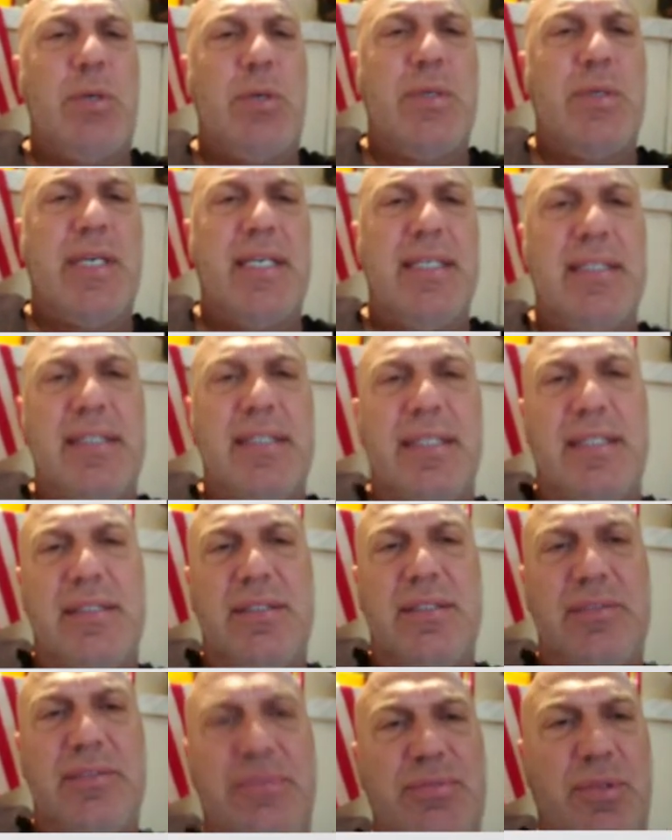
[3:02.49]
Okay, uh,
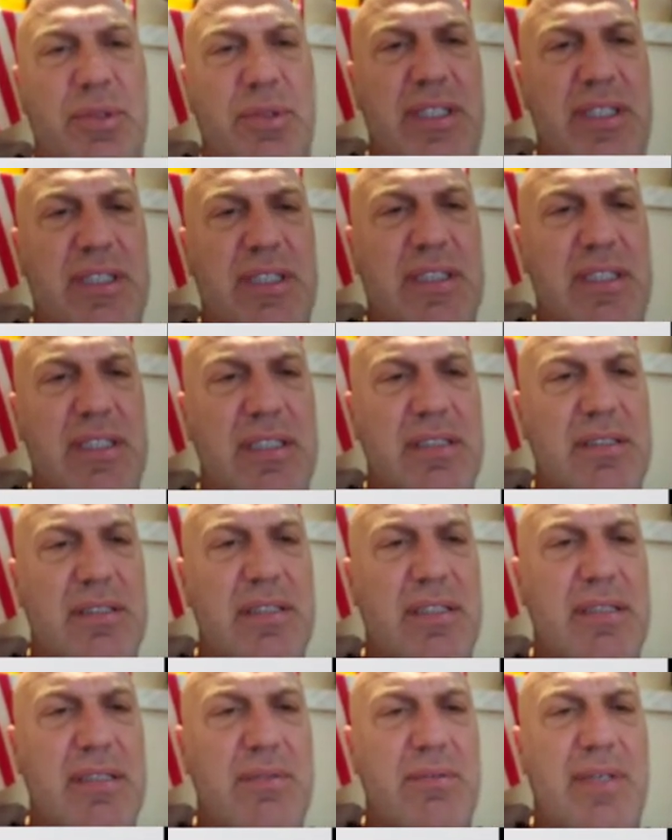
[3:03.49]
to 46
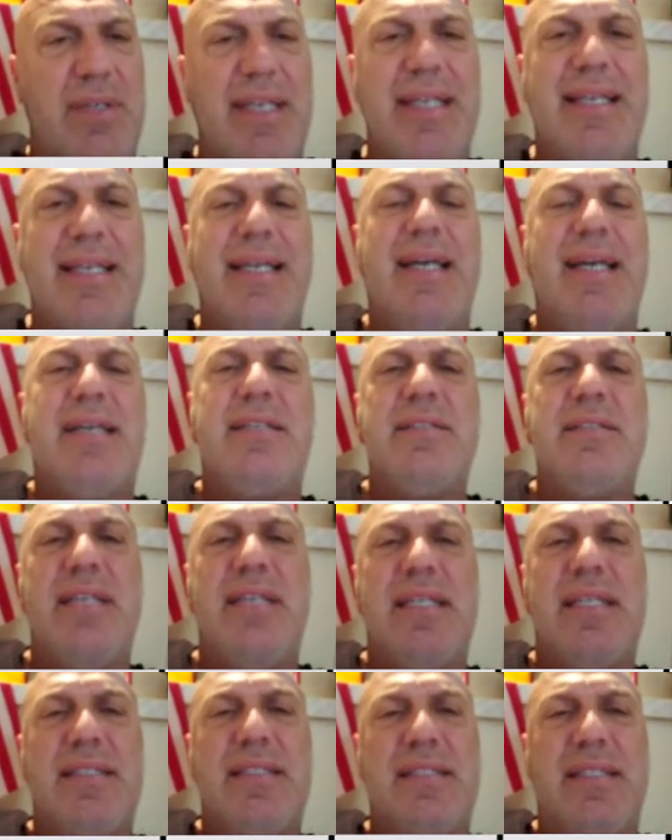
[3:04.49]
right now
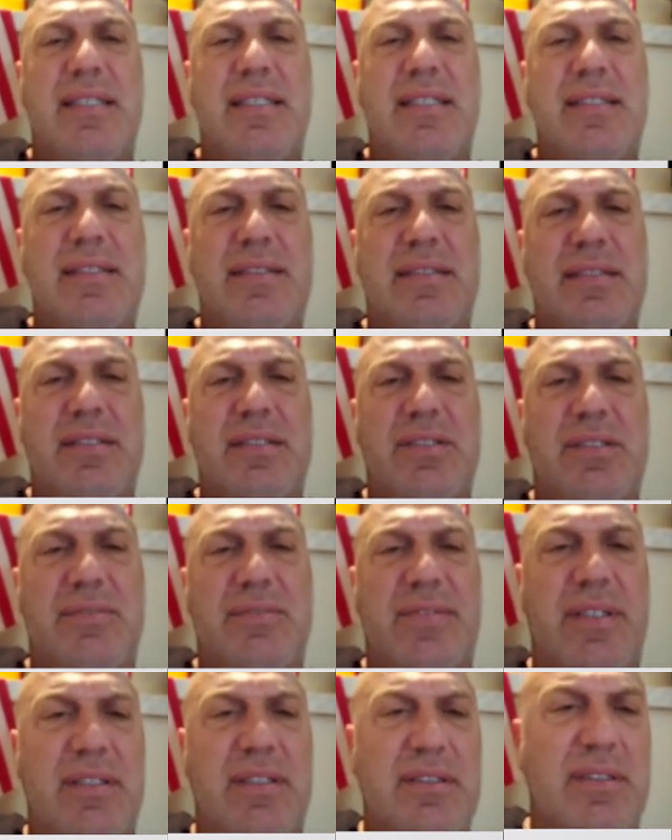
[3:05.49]
as it stands as the
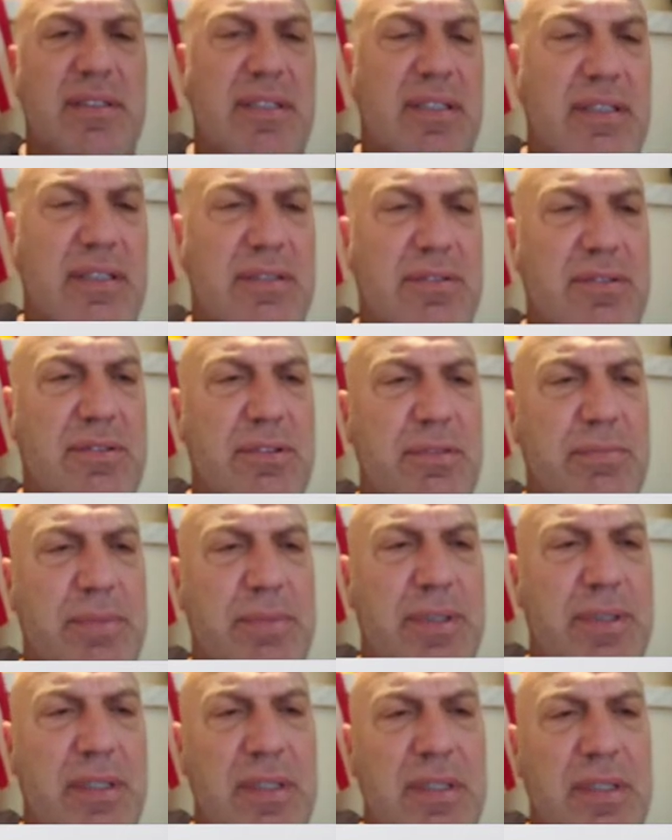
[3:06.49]
Trafalgar
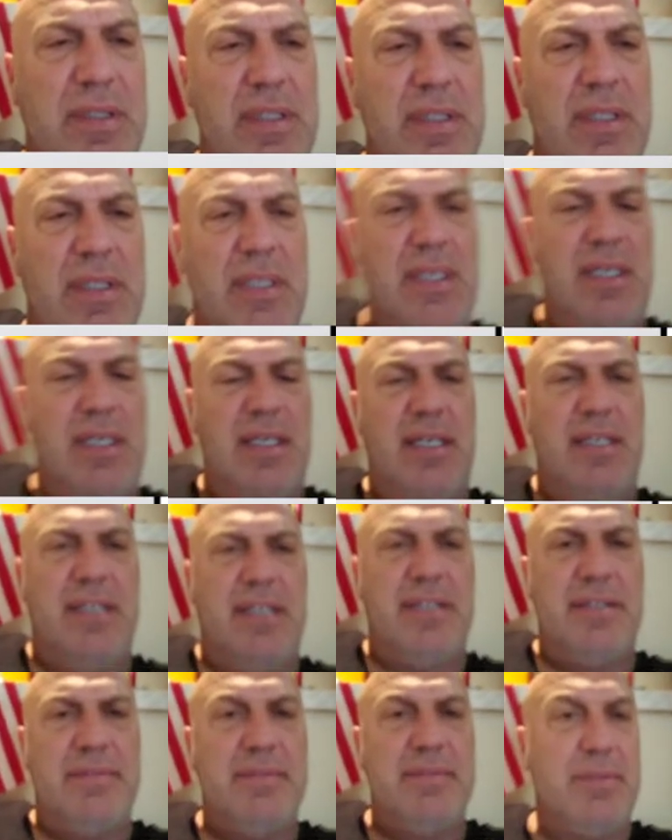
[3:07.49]
Group.
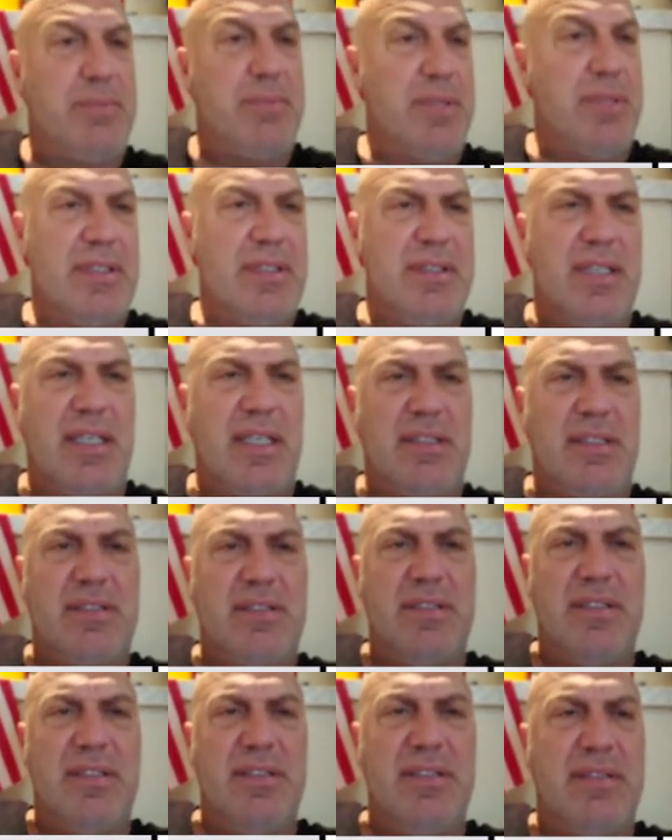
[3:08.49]
Uh, they're pretty good
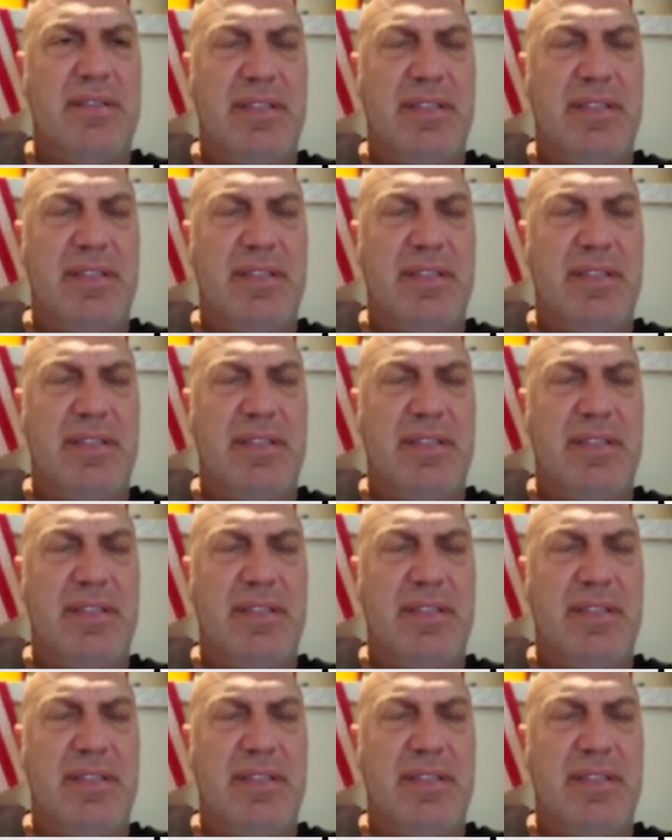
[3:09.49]
actually.